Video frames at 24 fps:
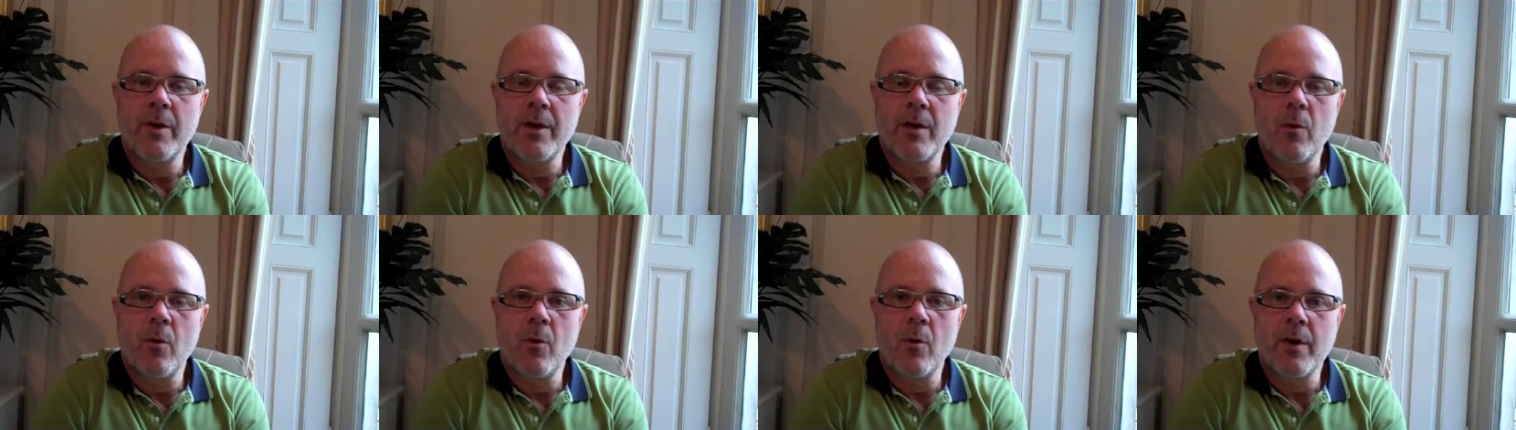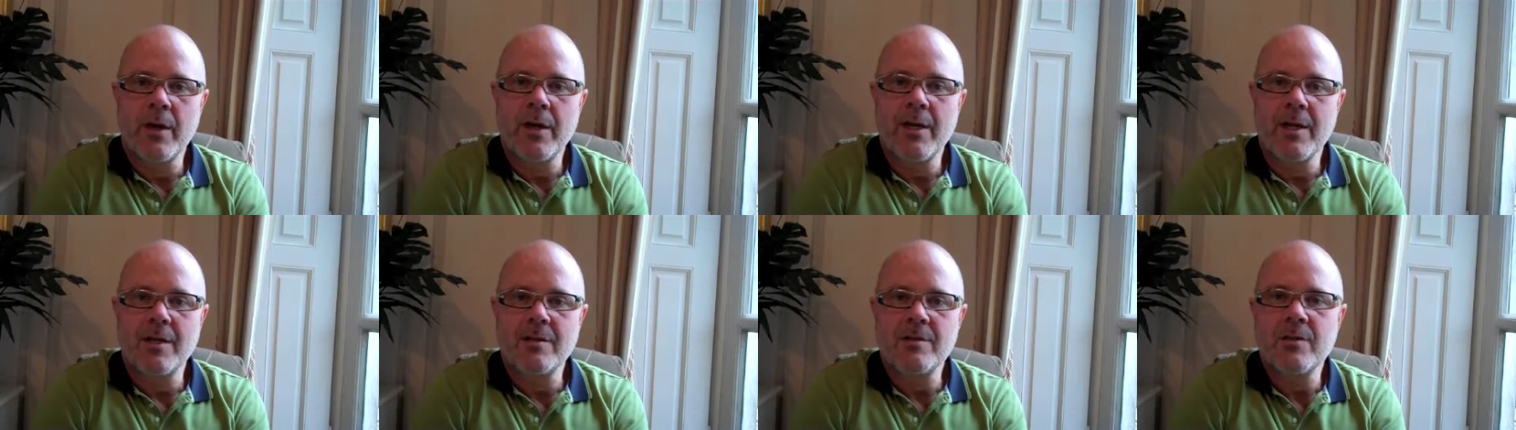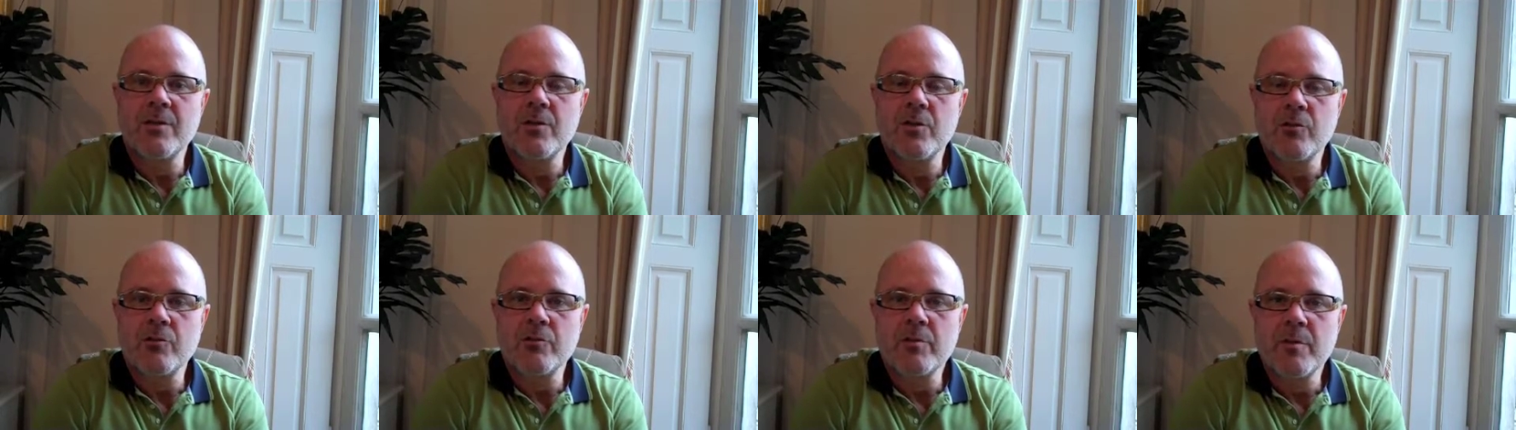when
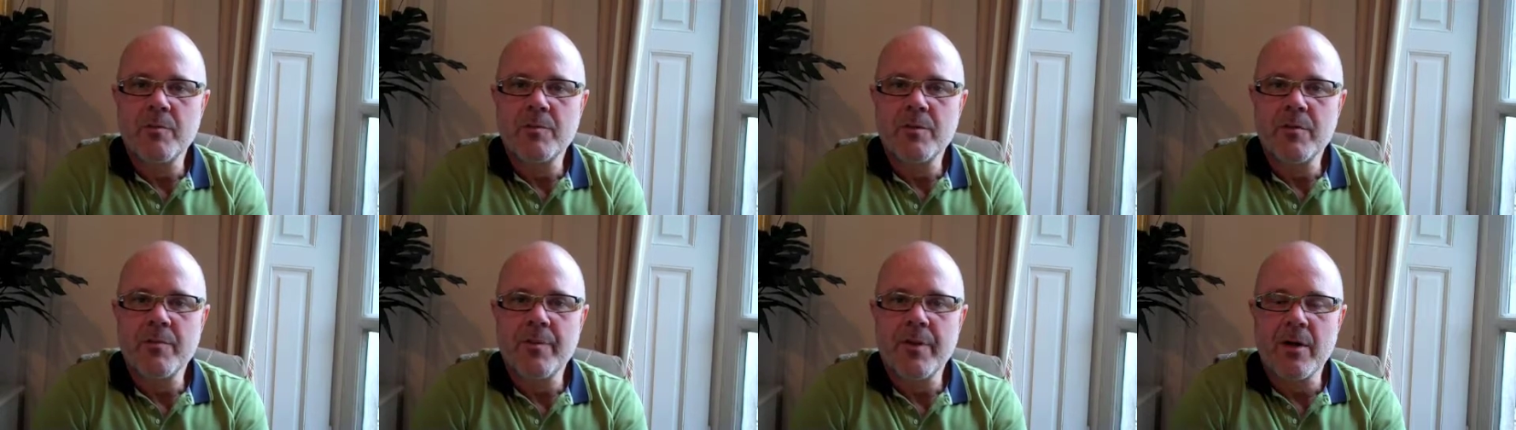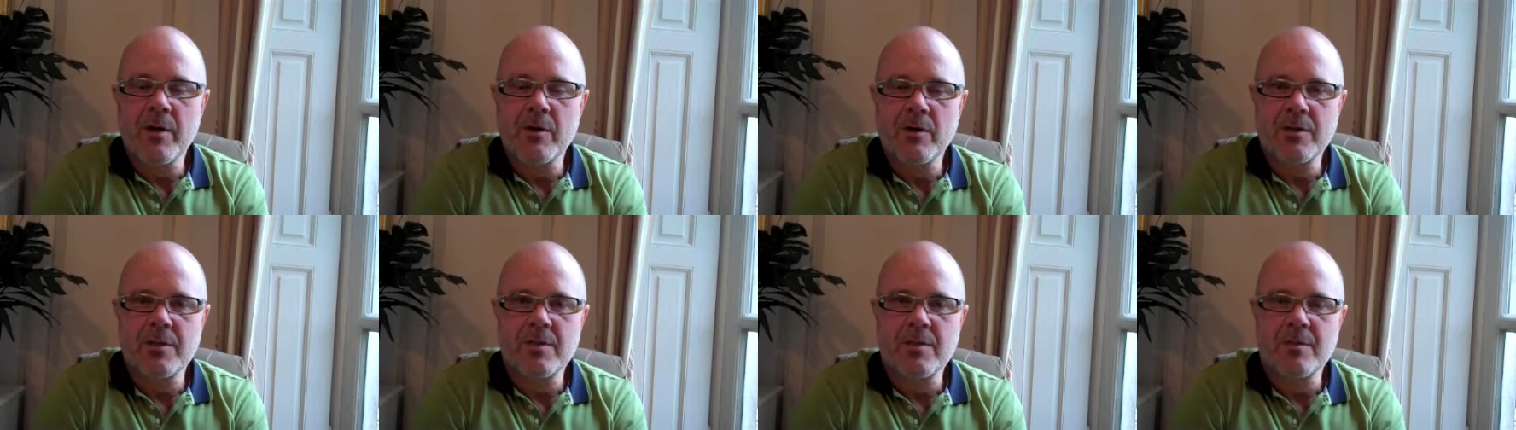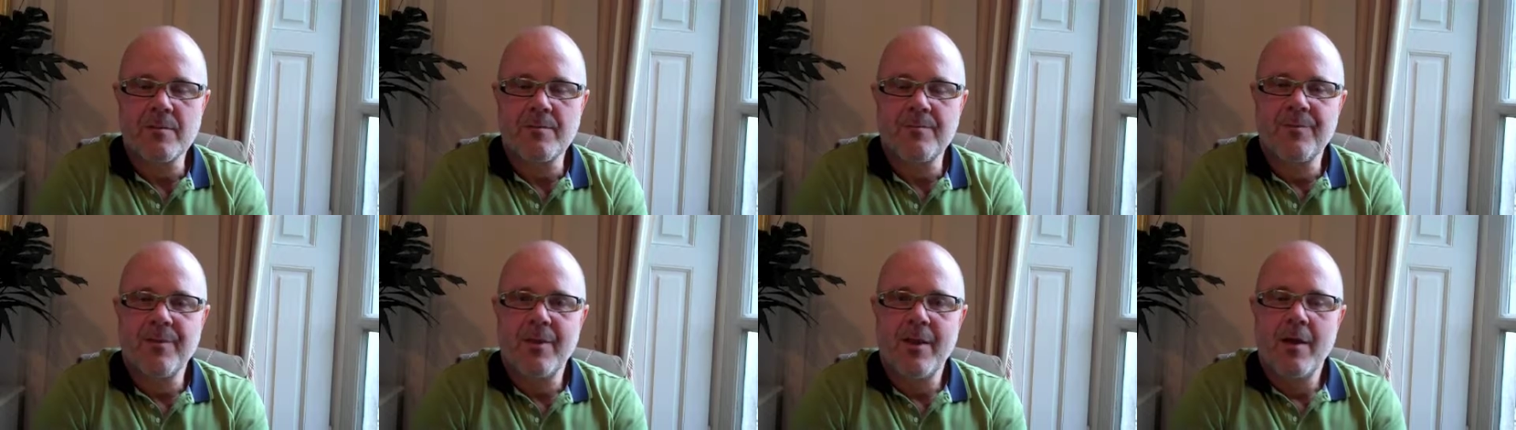organizing your trip to
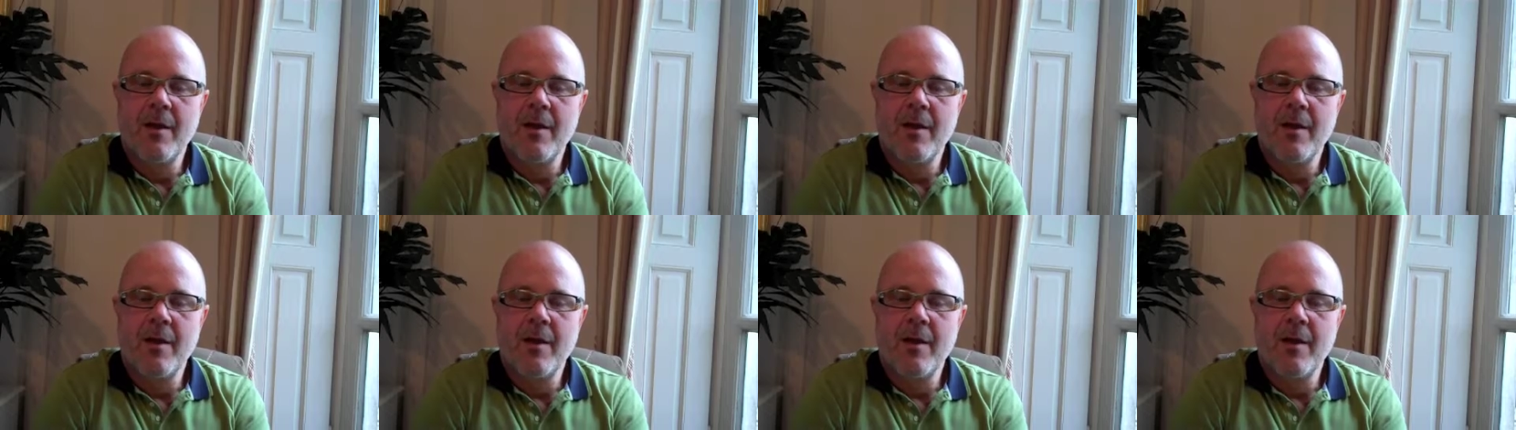Paris.